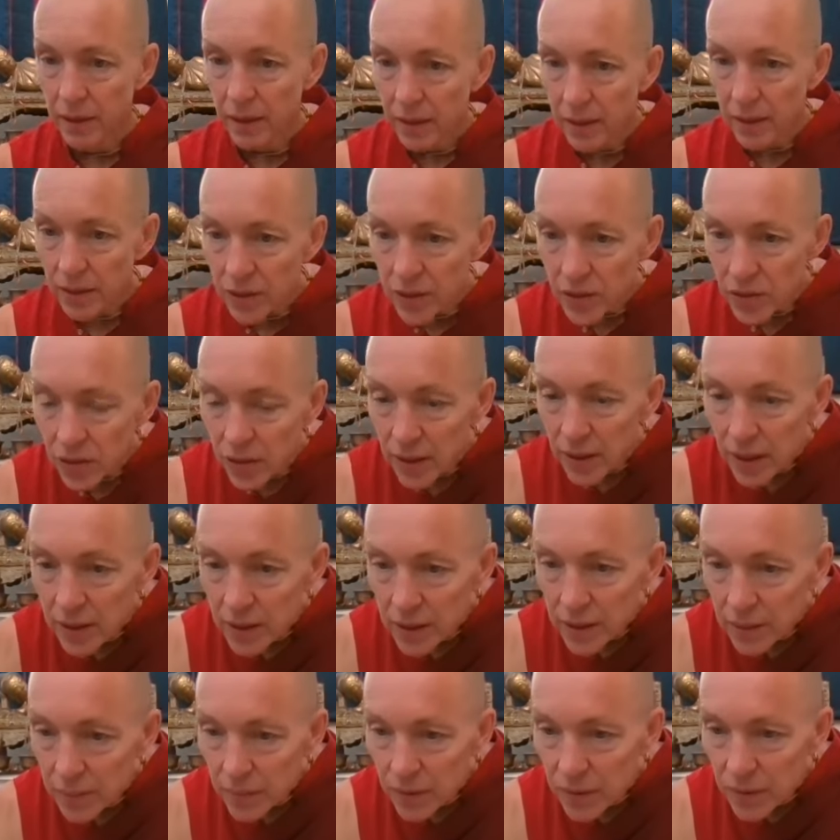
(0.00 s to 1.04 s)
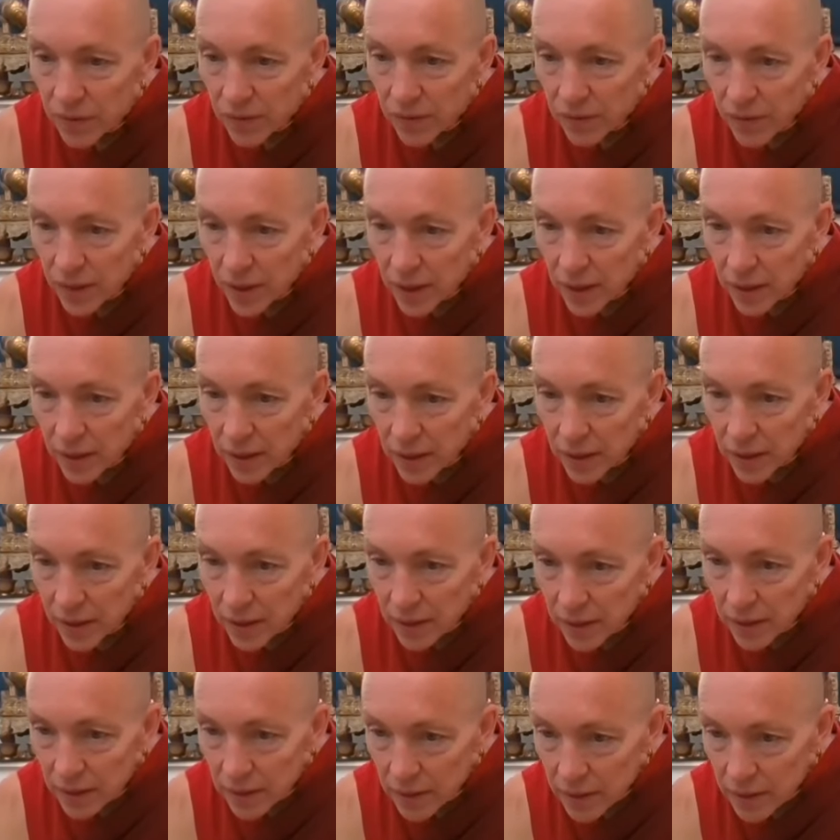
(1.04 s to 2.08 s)
So that seems
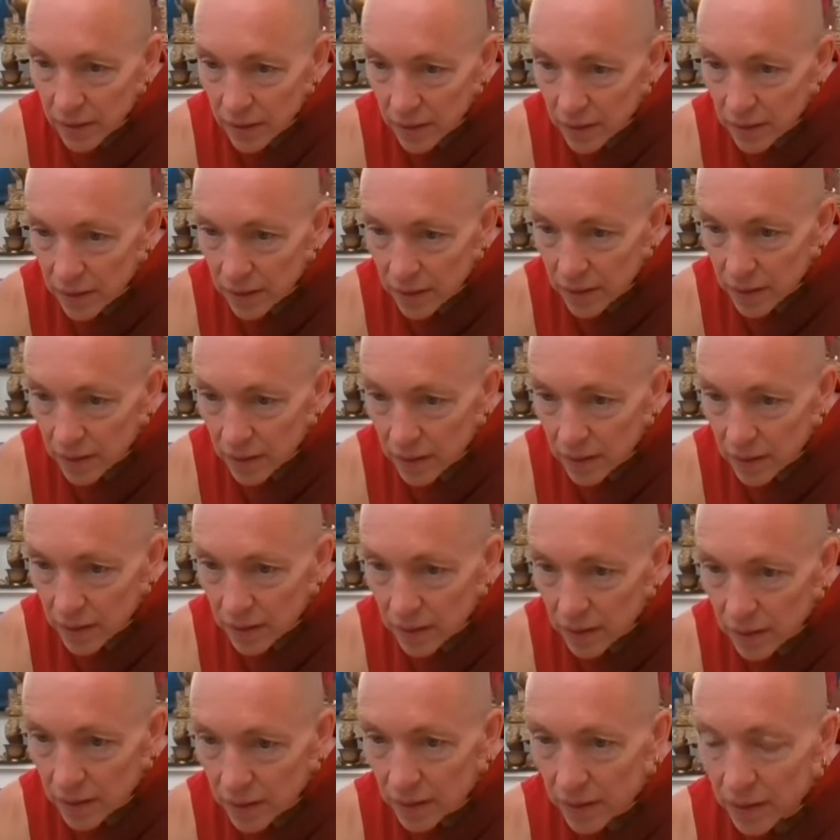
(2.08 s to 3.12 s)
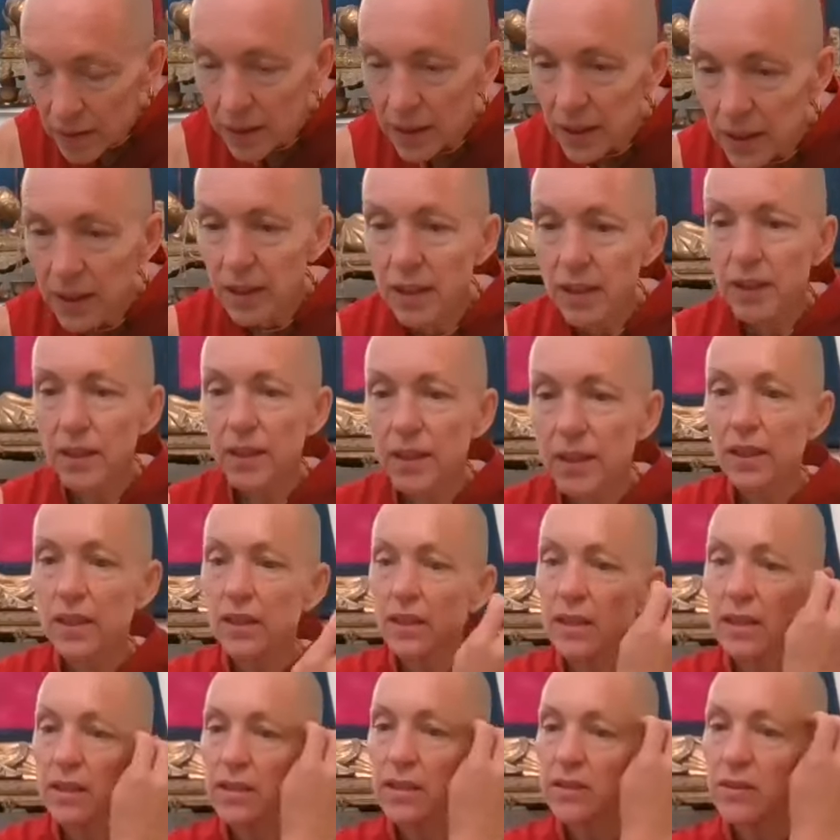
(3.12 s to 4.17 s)
fine.
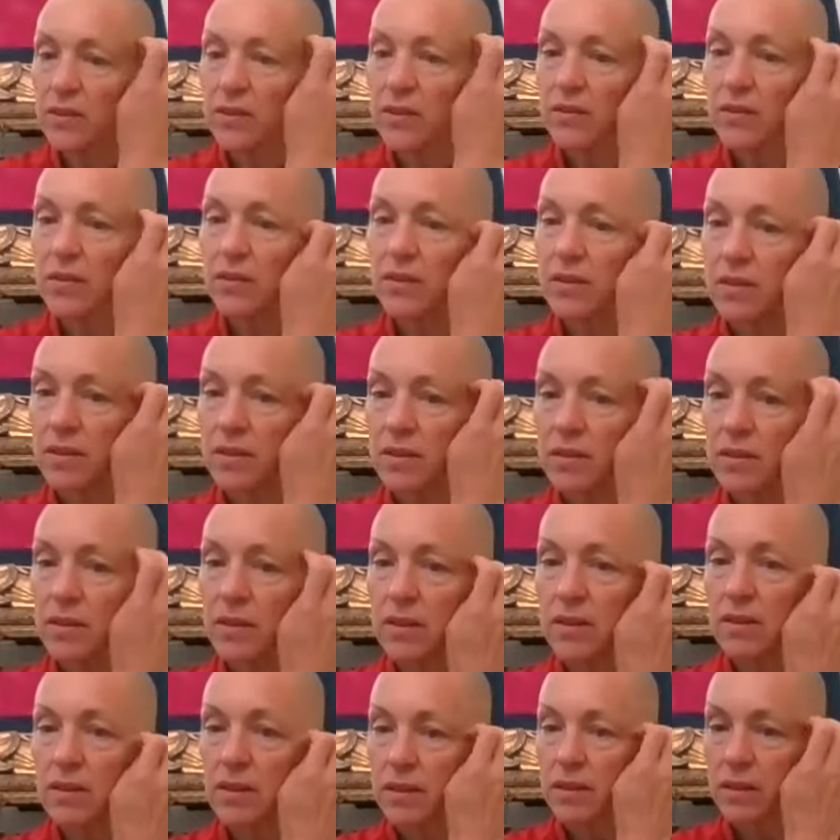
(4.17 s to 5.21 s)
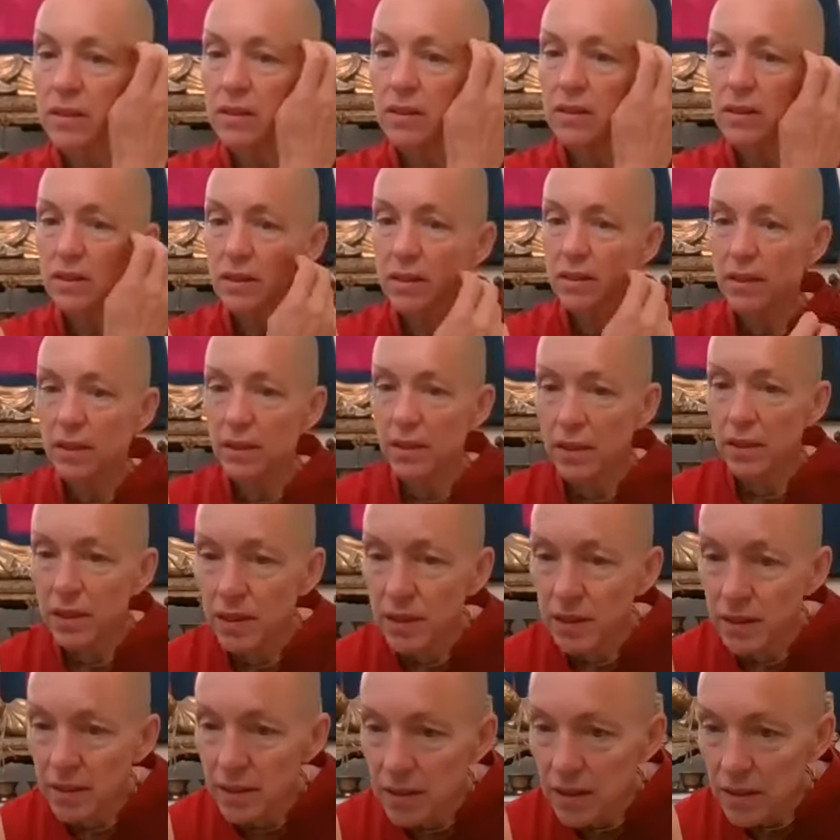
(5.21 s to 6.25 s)
Yes.
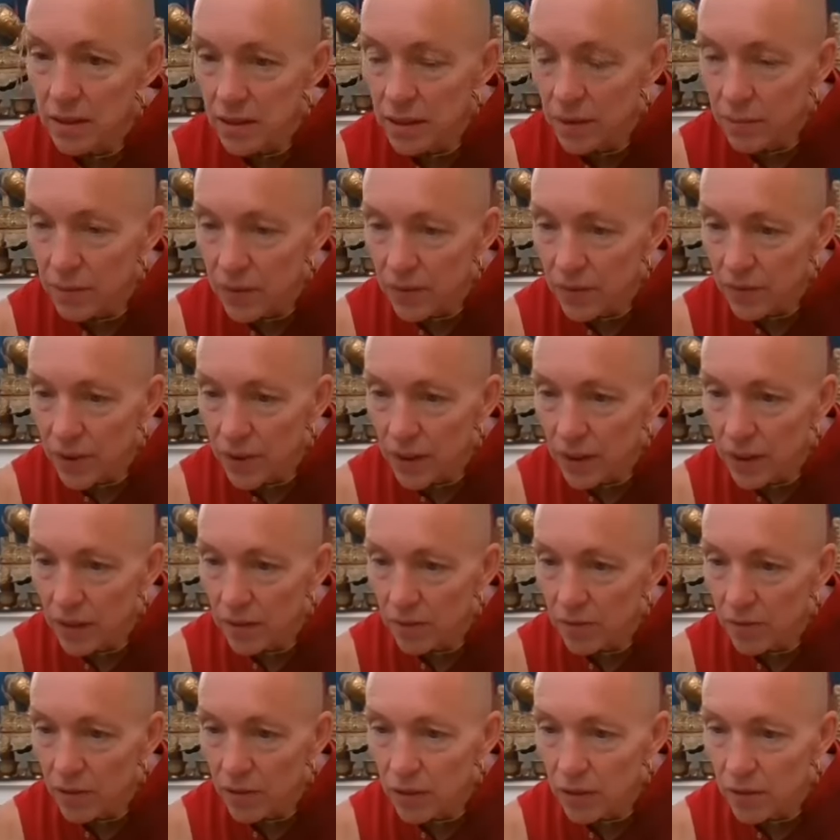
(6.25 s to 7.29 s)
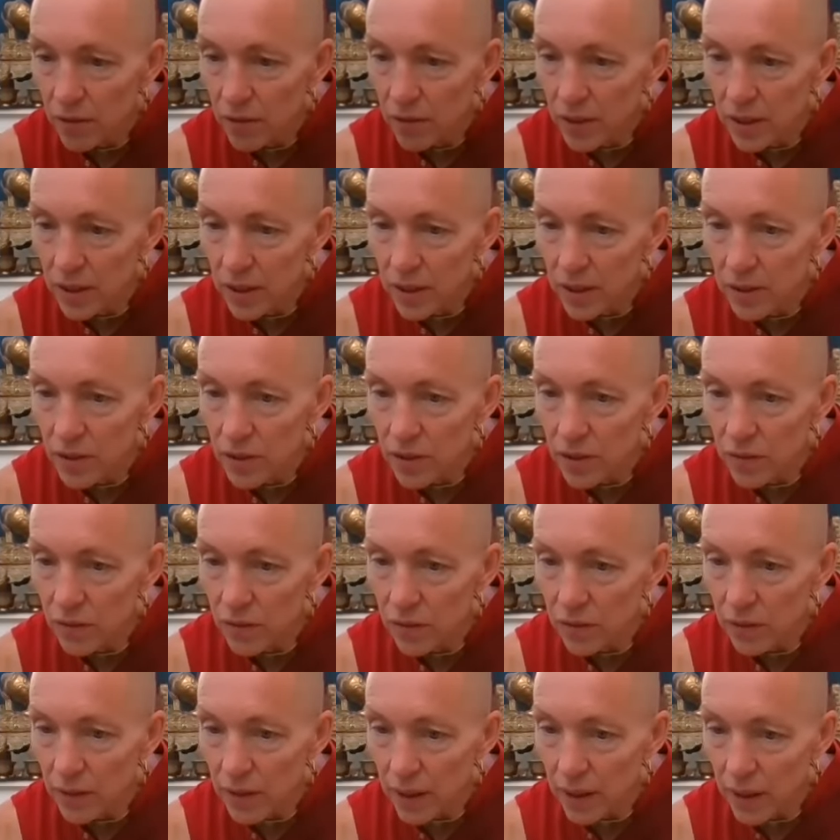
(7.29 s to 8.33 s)
Yes, that seems fine, Yvonne. Yes, you've
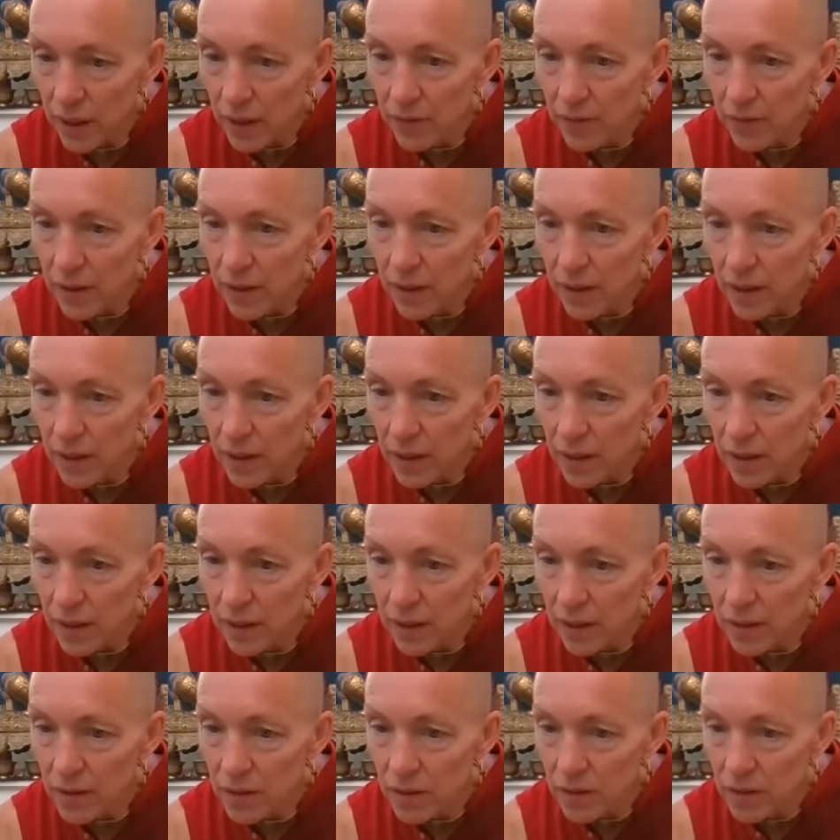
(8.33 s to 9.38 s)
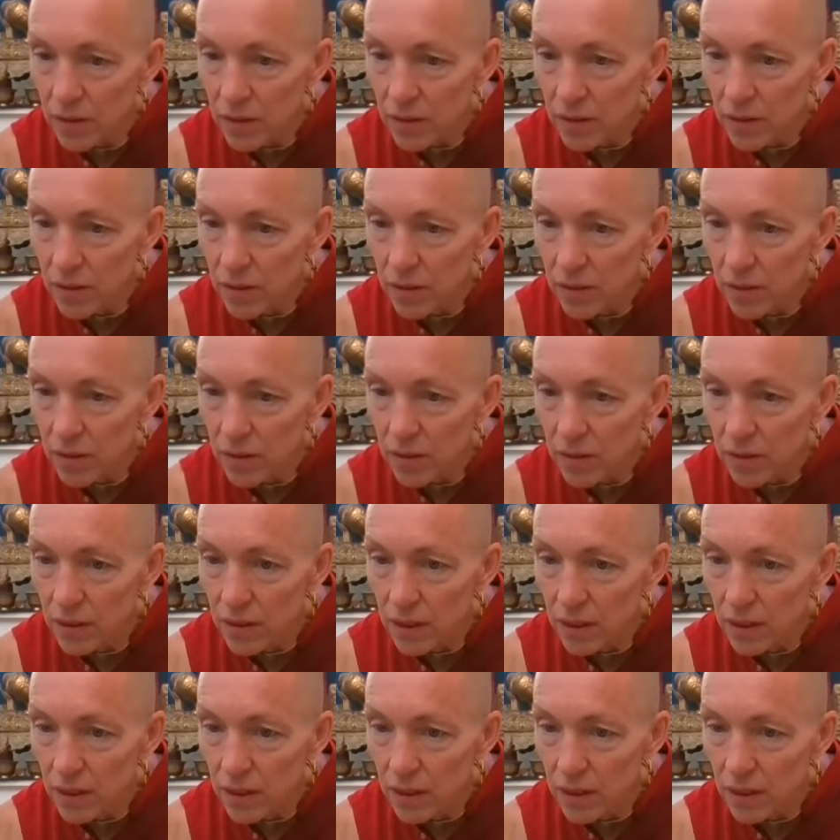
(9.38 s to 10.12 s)
got the hang of it there. That's good.